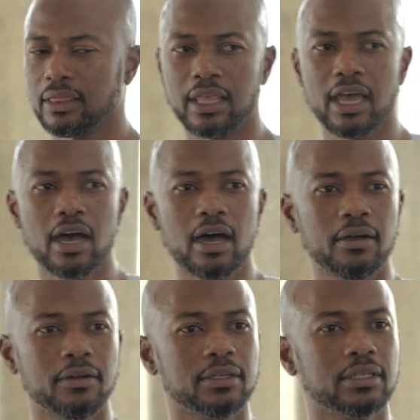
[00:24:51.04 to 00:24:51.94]
There
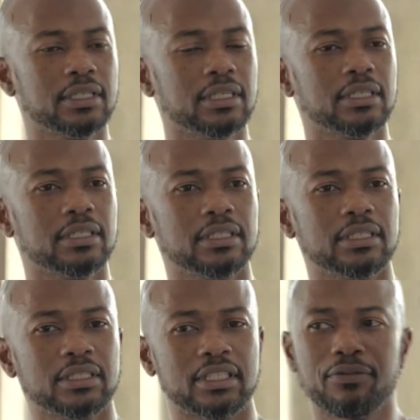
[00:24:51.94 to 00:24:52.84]
are
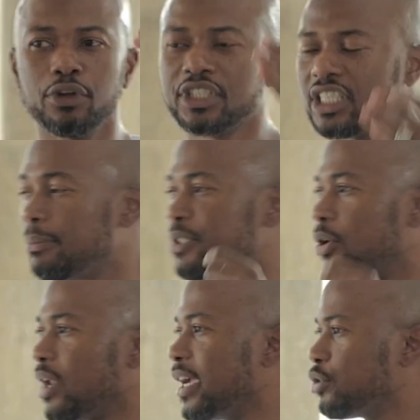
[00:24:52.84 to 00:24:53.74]
several steps I
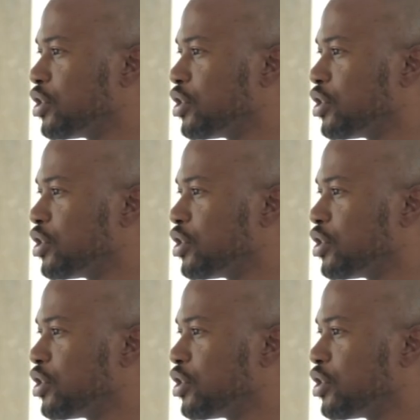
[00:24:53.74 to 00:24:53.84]
would like